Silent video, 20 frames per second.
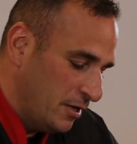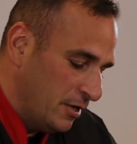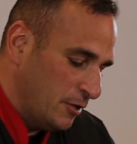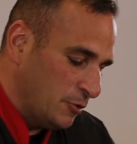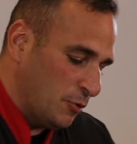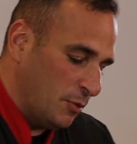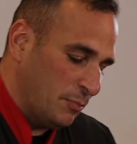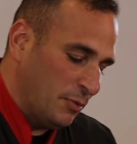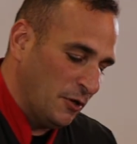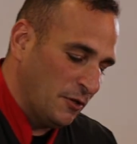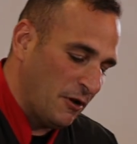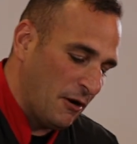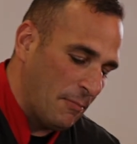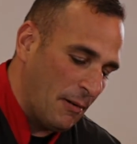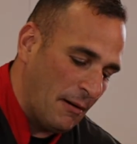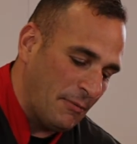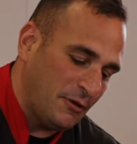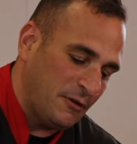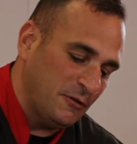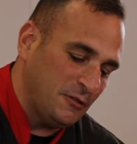So we pulled our
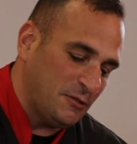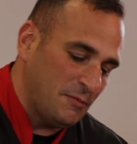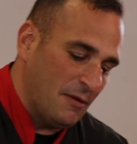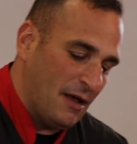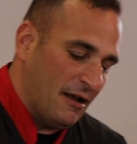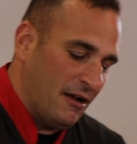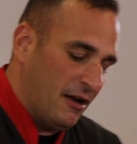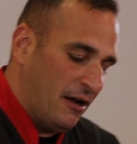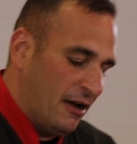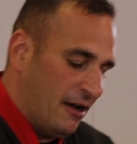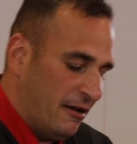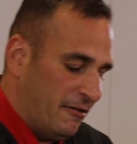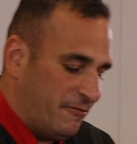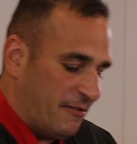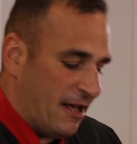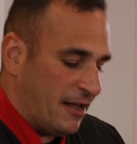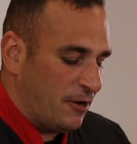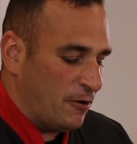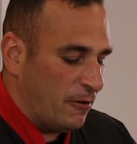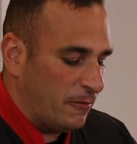barbecue
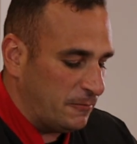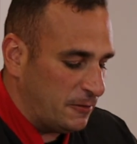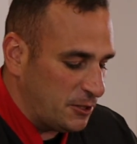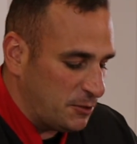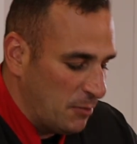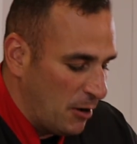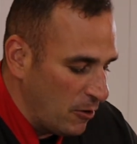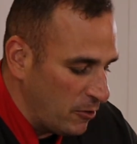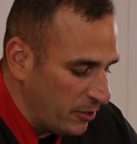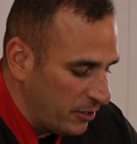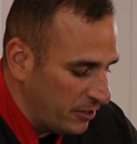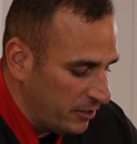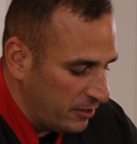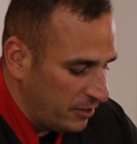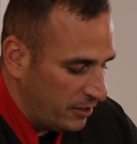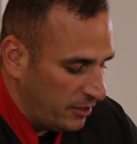fatty off the smoker.